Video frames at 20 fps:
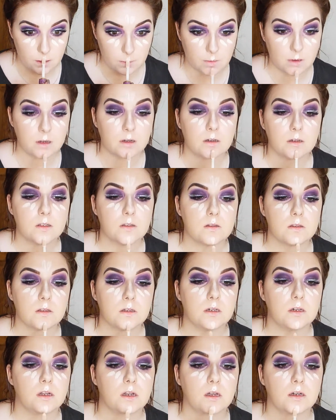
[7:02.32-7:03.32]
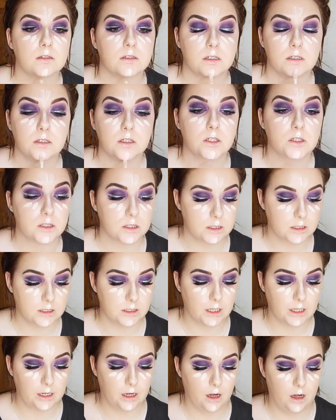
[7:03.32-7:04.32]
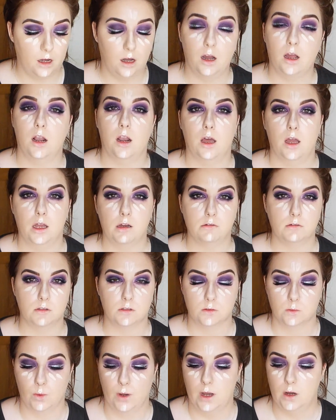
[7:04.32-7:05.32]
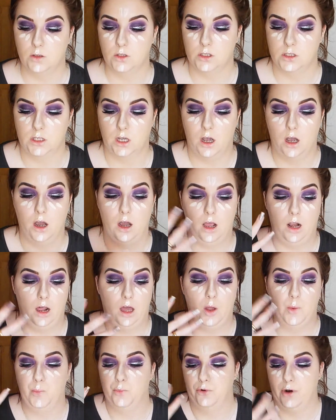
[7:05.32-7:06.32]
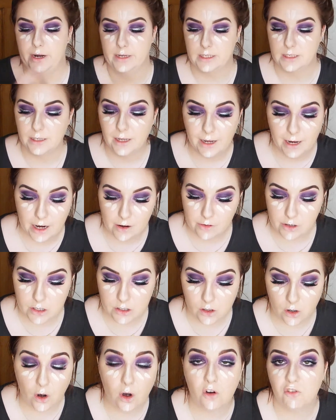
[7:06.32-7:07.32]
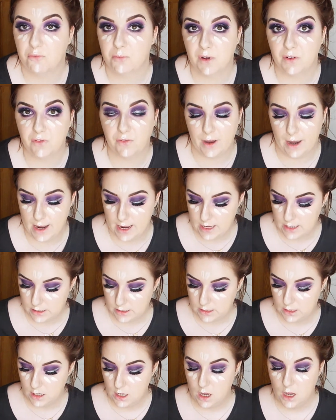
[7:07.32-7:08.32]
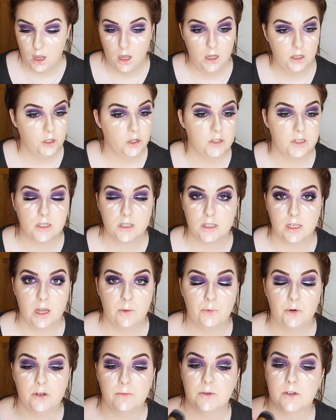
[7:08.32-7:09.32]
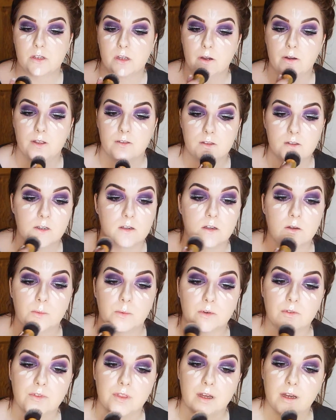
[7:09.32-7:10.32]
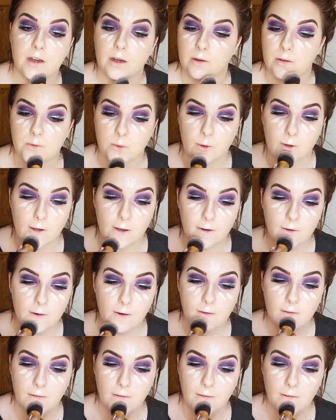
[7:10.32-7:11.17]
my concealer, because I use this as like a highlighter as well, just to highlight and brighten areas of my face. Using the same brush, I'm just going to buff that out as well.